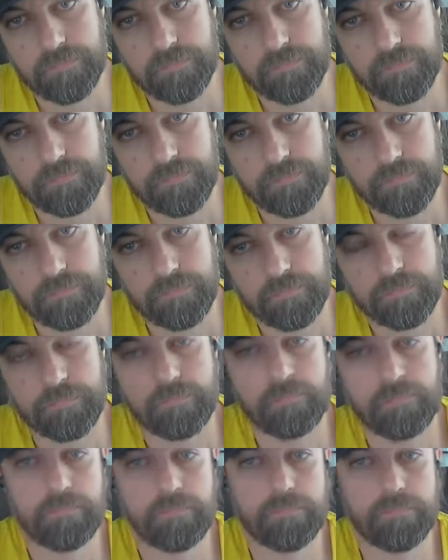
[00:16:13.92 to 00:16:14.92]

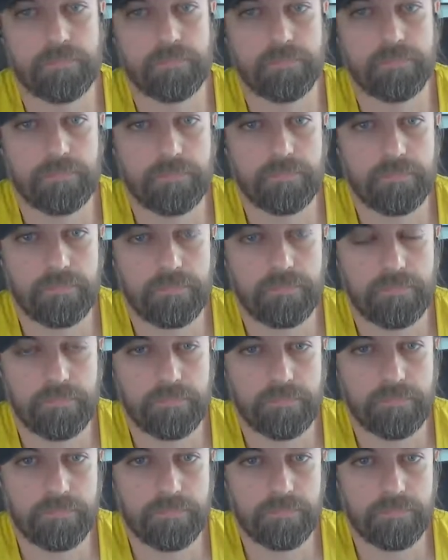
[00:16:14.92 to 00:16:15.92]

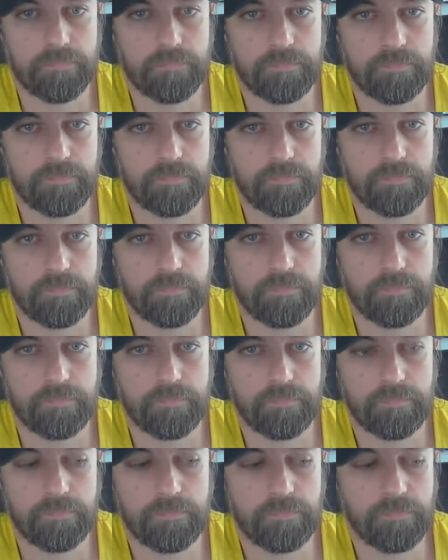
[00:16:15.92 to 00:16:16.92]

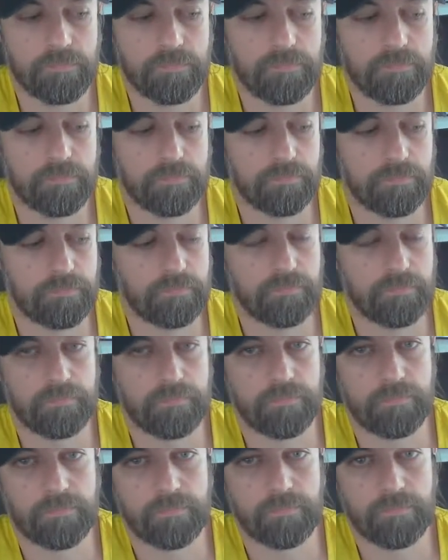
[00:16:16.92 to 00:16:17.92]

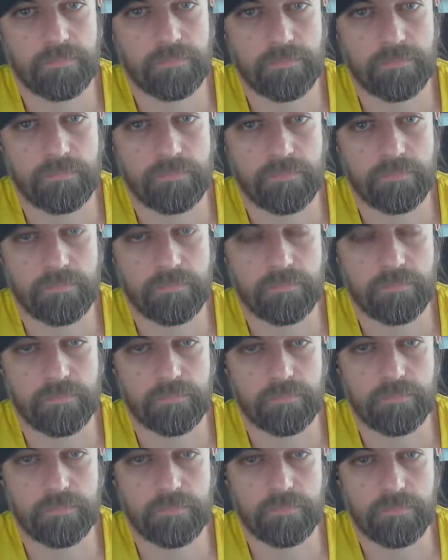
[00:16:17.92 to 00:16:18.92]

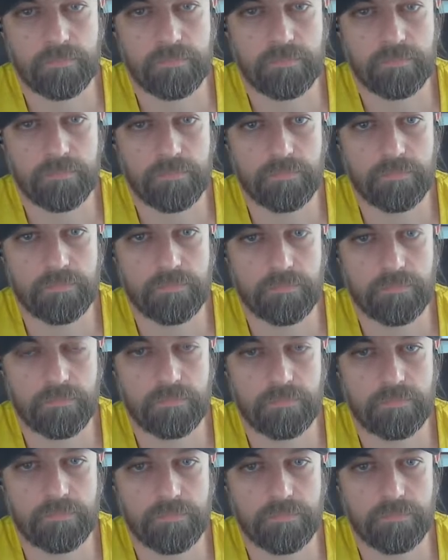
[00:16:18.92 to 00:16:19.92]

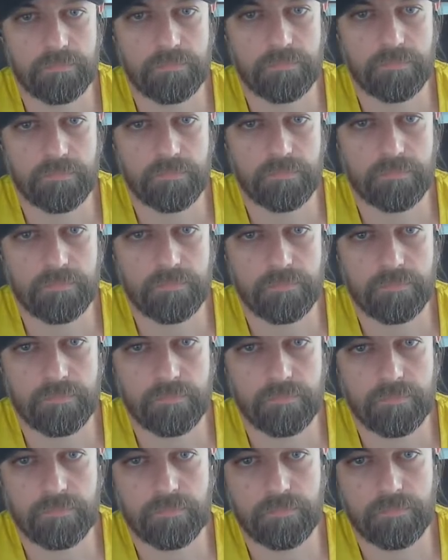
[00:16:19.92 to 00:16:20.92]

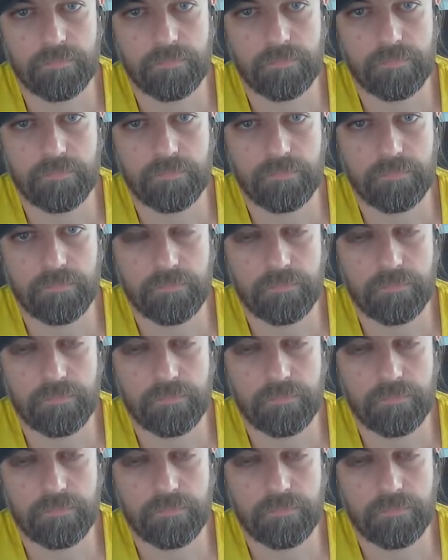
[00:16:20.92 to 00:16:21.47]
(silent)